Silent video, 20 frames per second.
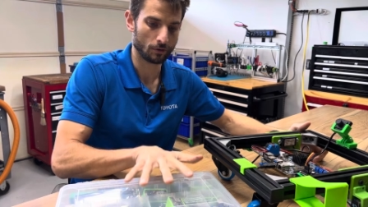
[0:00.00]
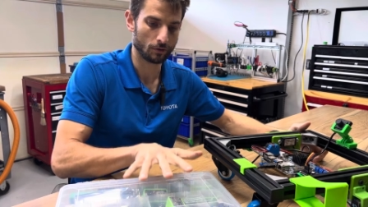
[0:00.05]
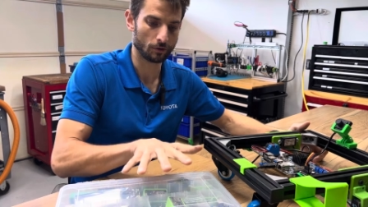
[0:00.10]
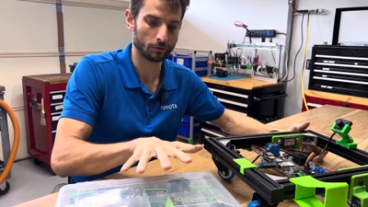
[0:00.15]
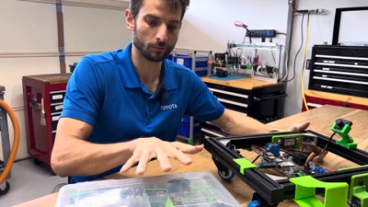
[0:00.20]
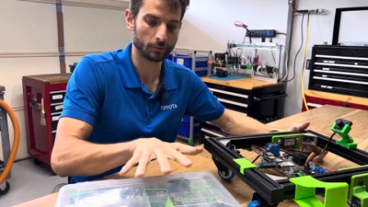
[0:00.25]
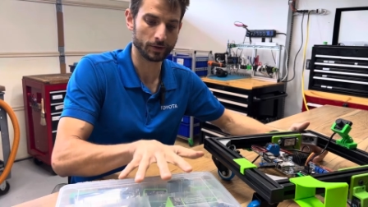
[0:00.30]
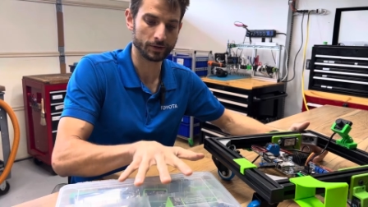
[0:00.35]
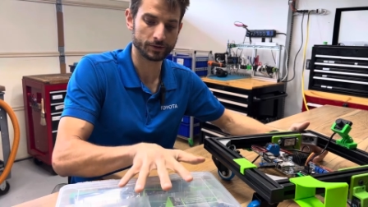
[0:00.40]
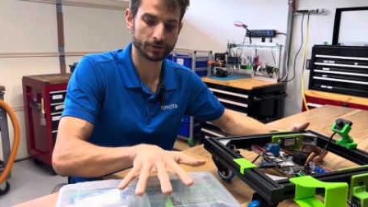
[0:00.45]

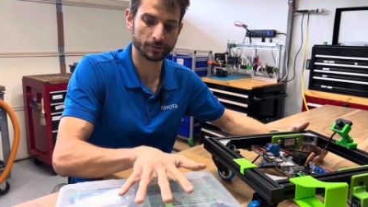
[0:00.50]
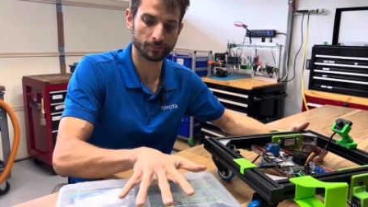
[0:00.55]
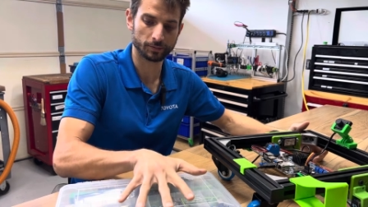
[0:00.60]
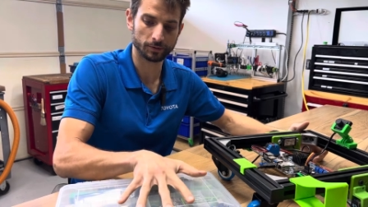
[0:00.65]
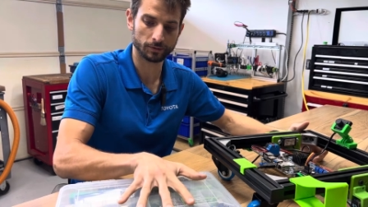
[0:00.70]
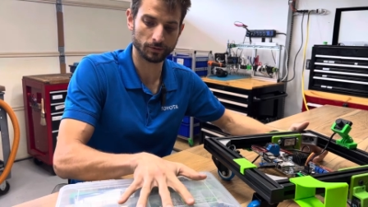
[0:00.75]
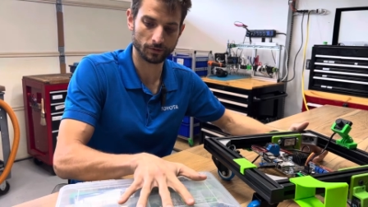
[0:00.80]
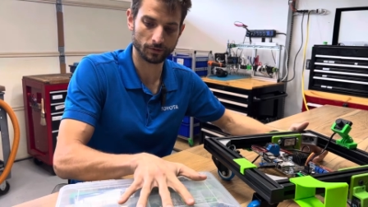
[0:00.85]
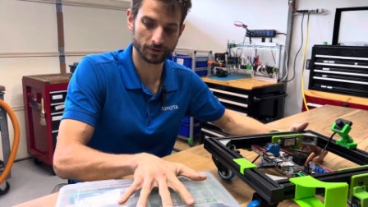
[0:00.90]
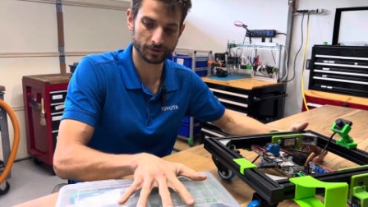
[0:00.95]
or we
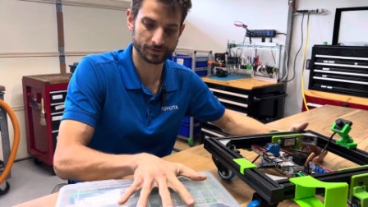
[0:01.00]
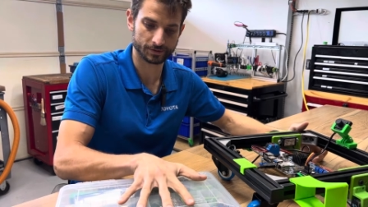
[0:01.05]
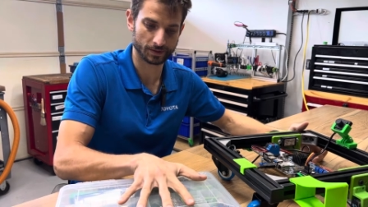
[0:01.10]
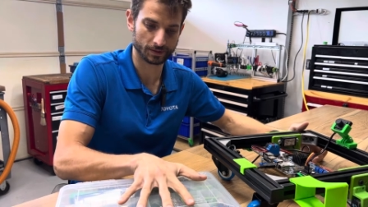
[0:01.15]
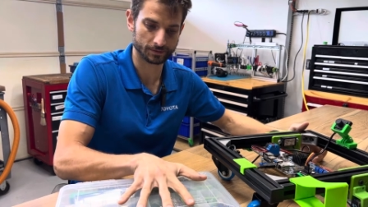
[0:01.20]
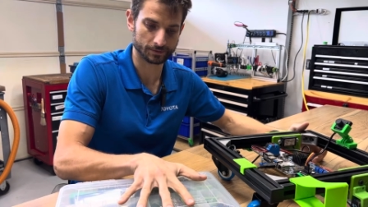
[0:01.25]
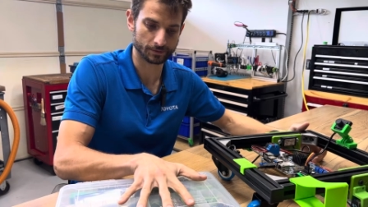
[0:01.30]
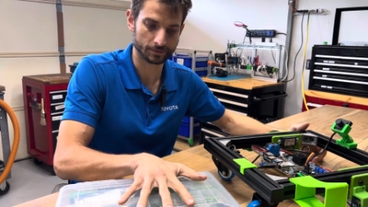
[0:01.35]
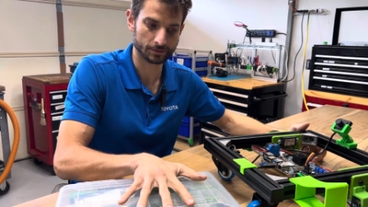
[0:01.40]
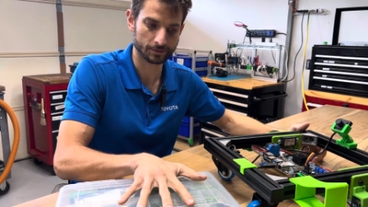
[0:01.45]
deploy
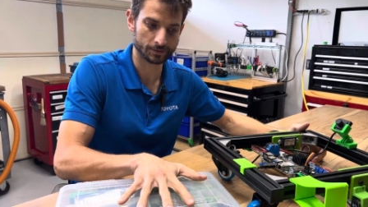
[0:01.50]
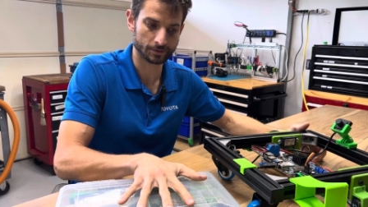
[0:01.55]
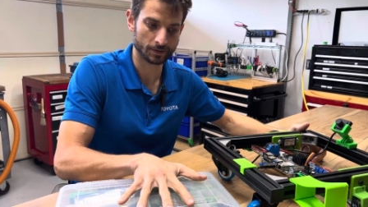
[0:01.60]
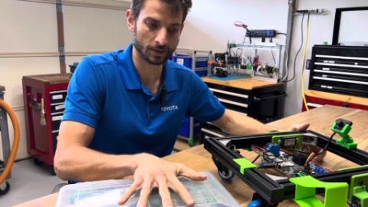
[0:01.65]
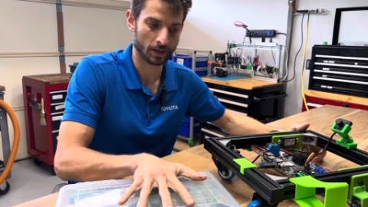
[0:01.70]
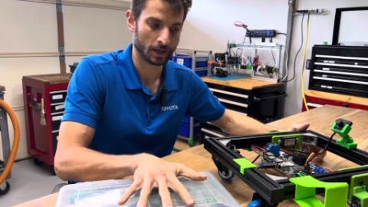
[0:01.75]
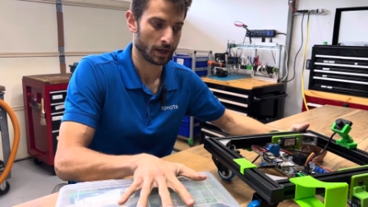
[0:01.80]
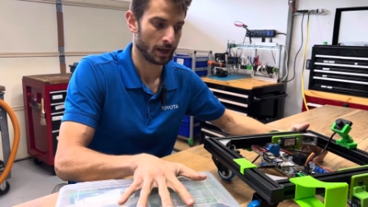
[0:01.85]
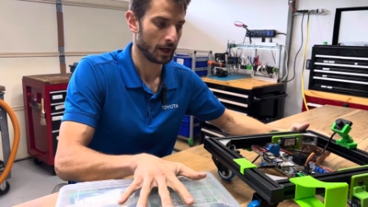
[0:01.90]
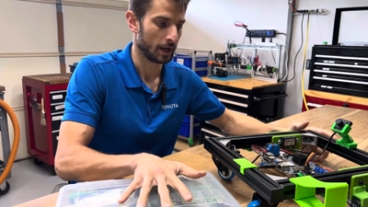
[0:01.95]
sensors
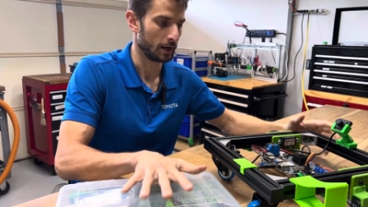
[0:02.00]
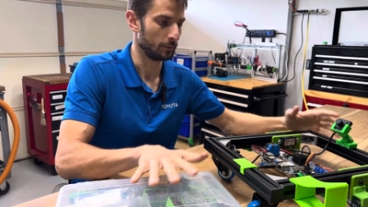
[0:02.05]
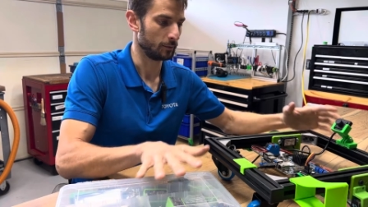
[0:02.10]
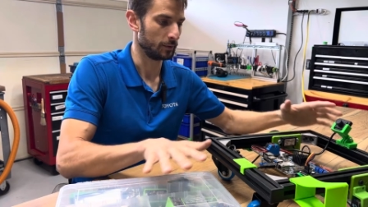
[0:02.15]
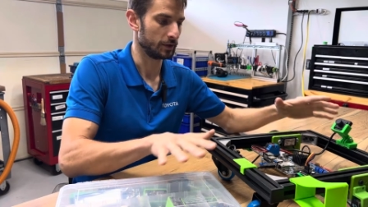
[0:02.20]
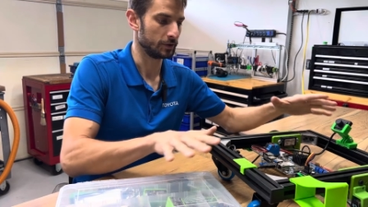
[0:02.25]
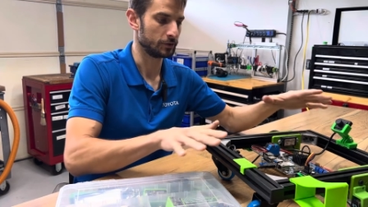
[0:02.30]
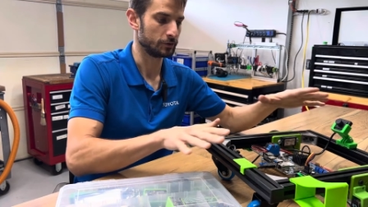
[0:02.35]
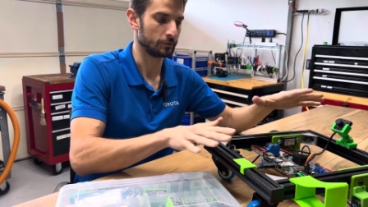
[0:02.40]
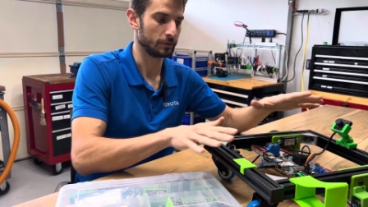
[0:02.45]
and
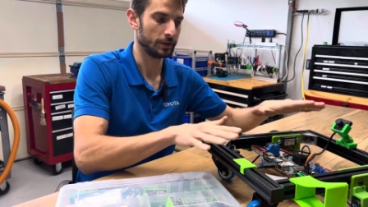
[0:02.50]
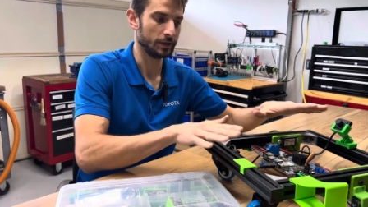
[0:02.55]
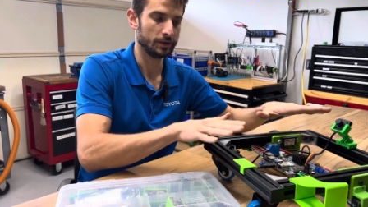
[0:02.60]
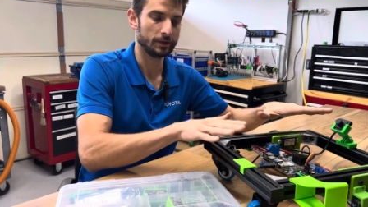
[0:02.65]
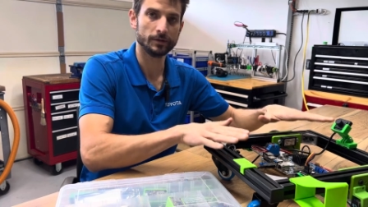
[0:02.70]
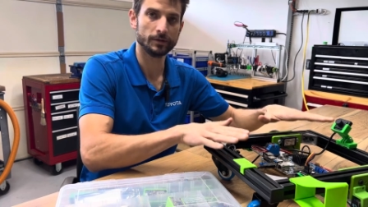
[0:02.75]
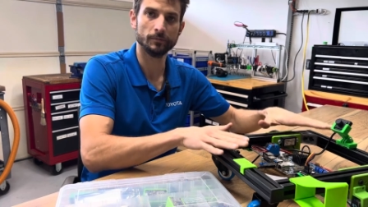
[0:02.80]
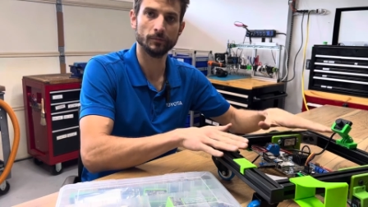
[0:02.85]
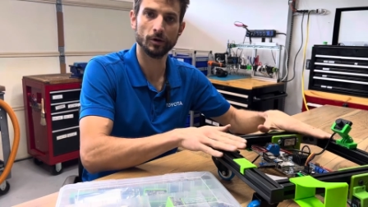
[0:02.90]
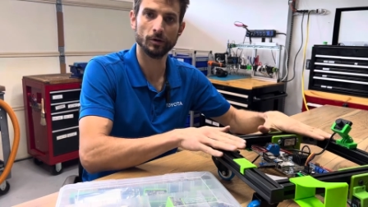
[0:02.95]
we
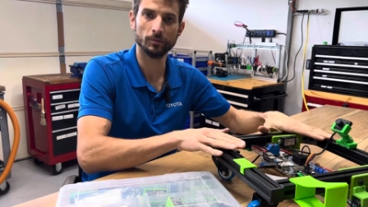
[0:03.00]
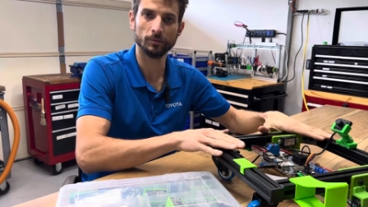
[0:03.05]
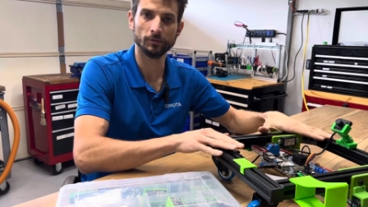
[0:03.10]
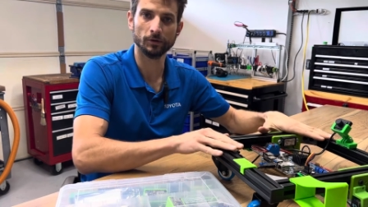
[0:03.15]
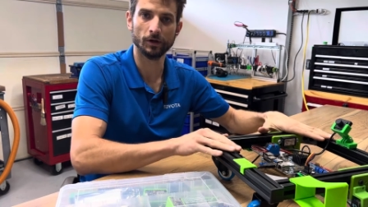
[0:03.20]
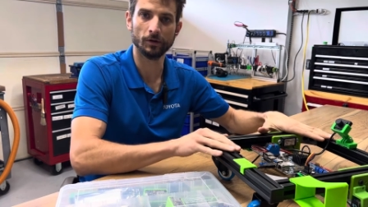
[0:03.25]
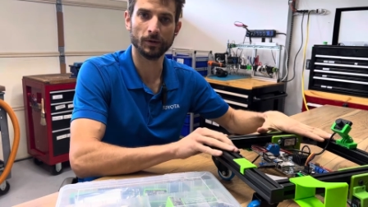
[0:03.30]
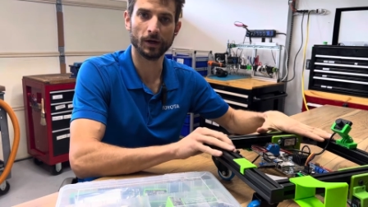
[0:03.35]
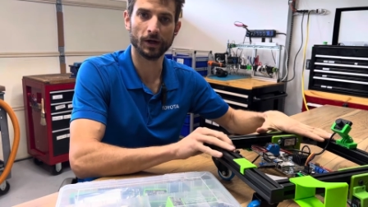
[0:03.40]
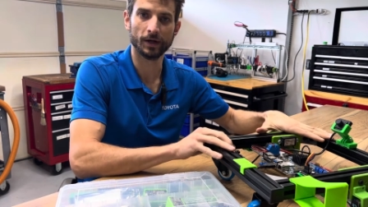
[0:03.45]
treat the mobile
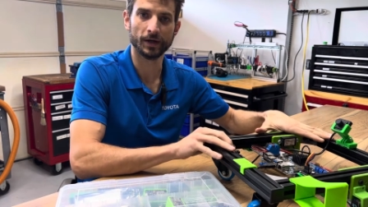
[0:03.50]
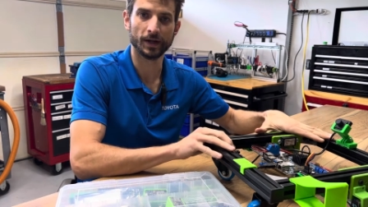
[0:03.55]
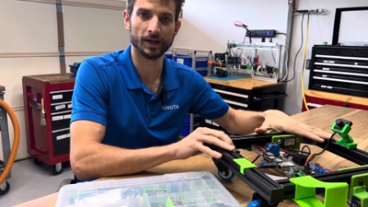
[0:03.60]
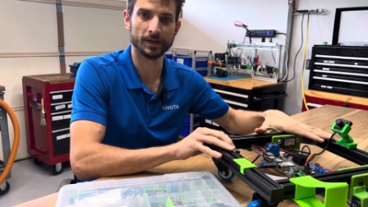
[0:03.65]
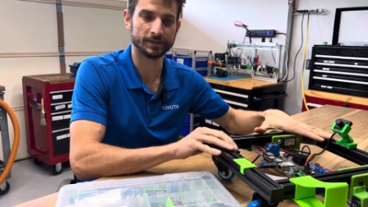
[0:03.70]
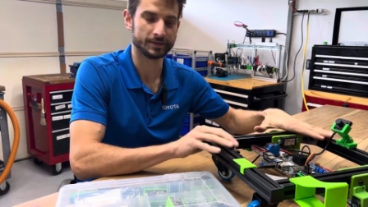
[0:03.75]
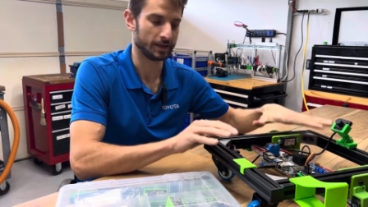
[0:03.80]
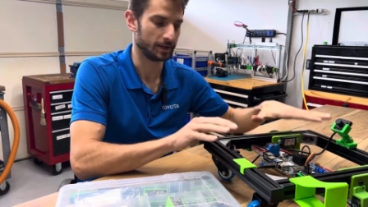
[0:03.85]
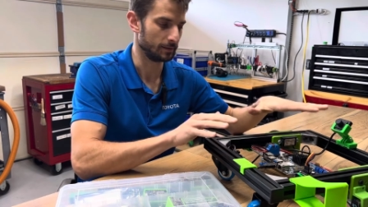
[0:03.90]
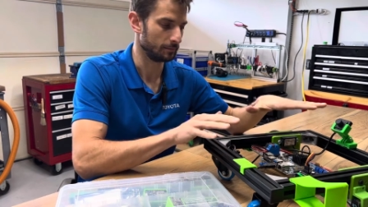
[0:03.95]
robot
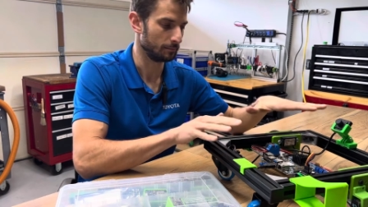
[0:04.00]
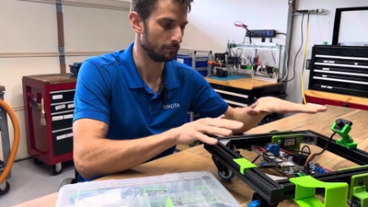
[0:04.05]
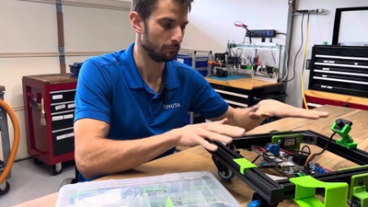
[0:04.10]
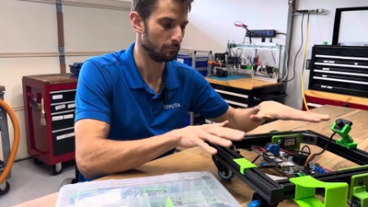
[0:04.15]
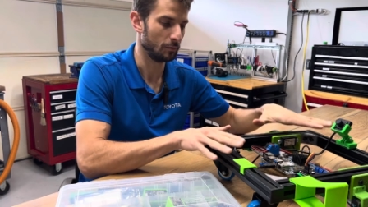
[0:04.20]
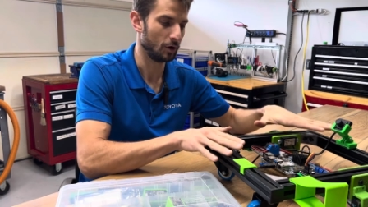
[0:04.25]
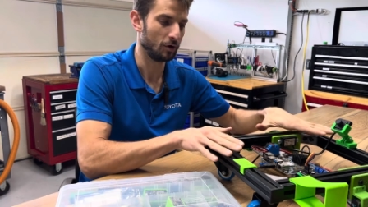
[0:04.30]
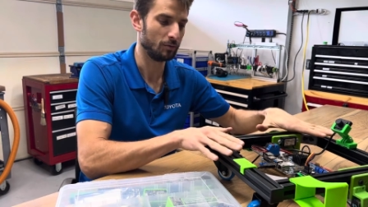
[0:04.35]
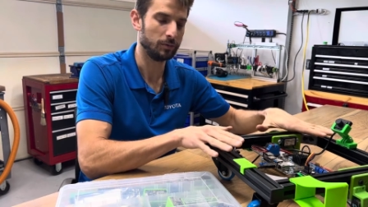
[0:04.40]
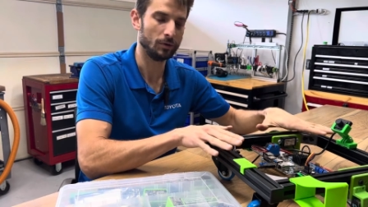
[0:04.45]
as a
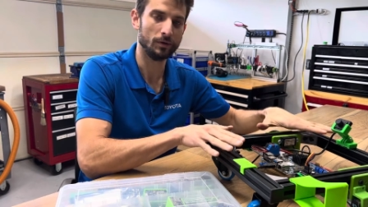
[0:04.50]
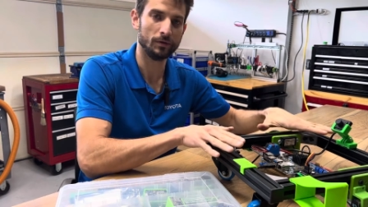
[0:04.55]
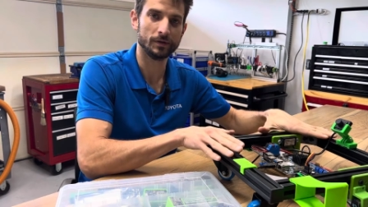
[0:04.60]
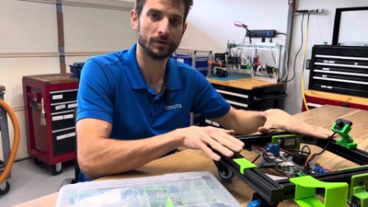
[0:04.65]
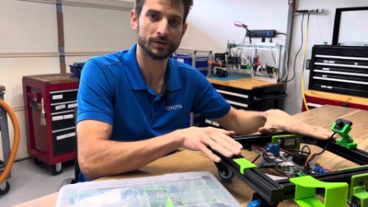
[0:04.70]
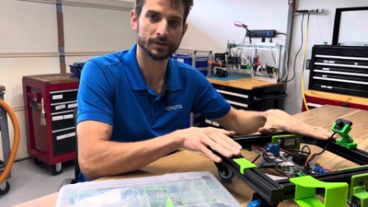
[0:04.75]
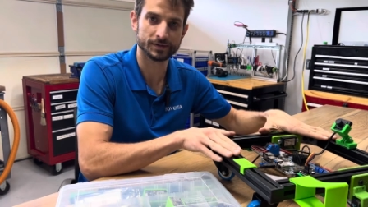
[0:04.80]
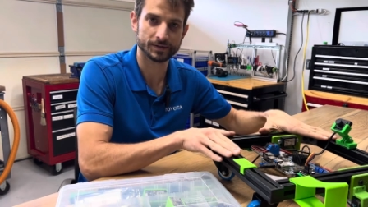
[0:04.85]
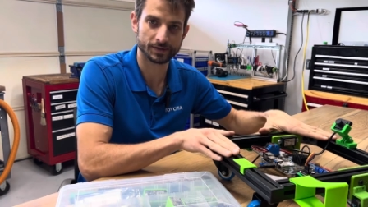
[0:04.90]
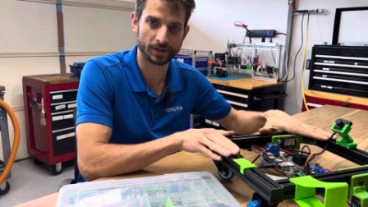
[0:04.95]

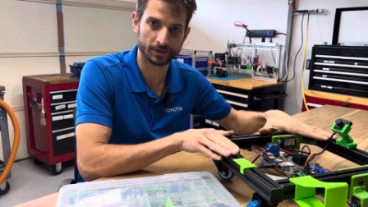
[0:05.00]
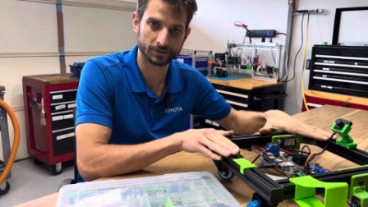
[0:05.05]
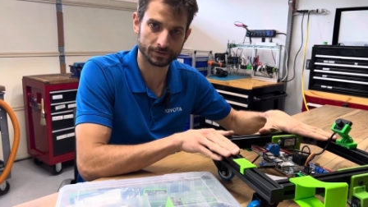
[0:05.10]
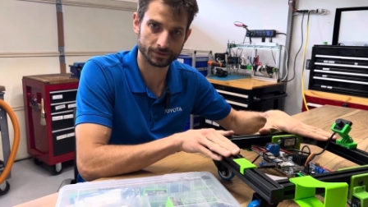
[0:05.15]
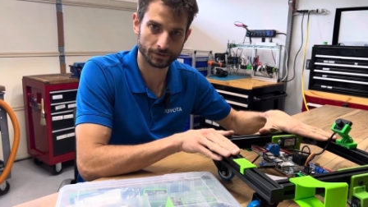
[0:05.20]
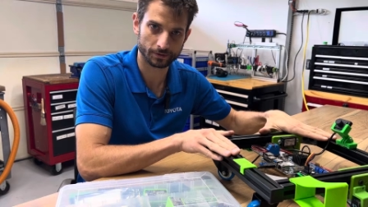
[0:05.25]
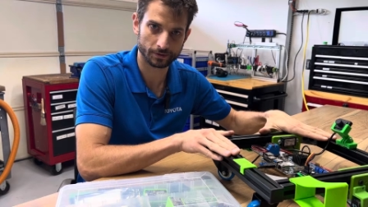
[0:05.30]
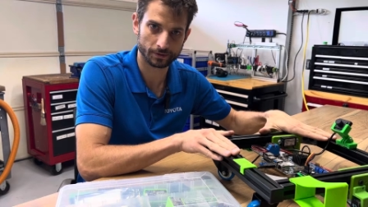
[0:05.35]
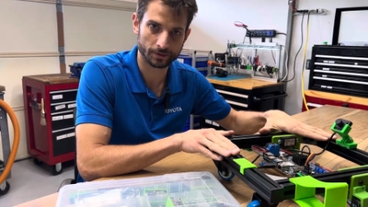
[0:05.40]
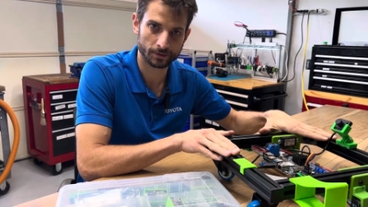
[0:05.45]
mobile
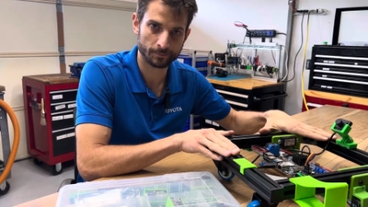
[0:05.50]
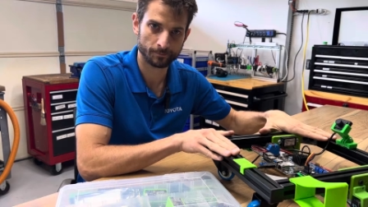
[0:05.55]
sensor,